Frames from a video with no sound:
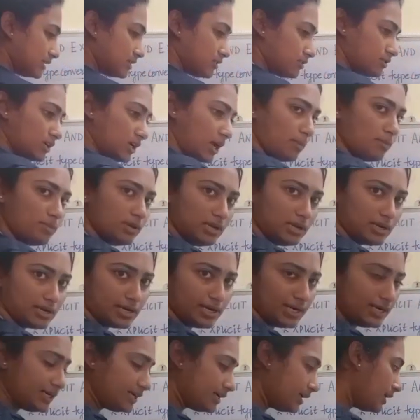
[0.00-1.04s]
it to double,
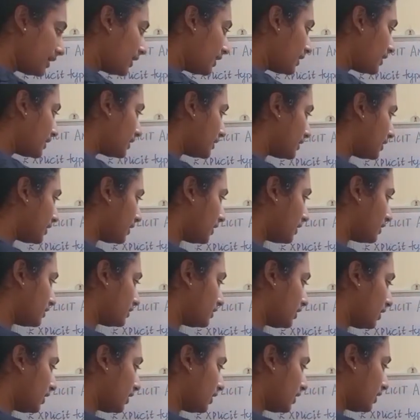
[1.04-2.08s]
right?
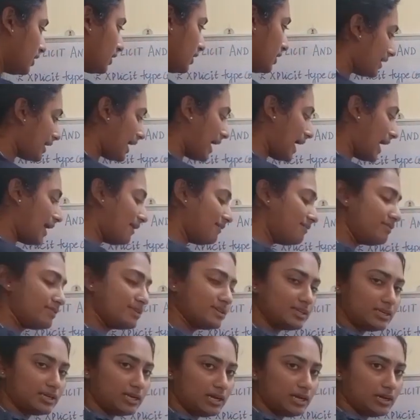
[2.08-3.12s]
Now we have
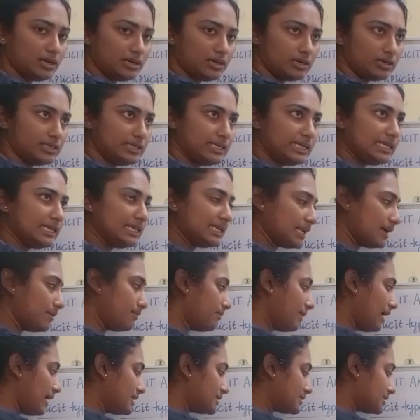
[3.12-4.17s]

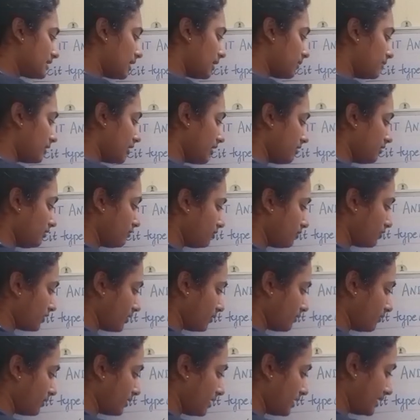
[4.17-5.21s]
dnum as double.
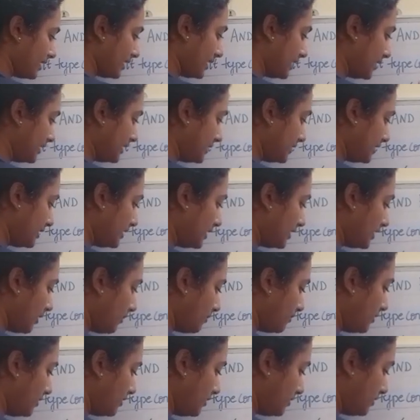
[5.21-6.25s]
Okay, we'll take
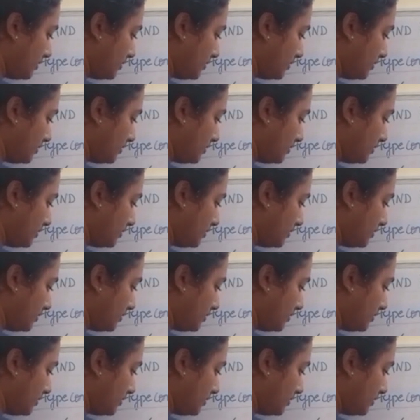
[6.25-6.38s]
double.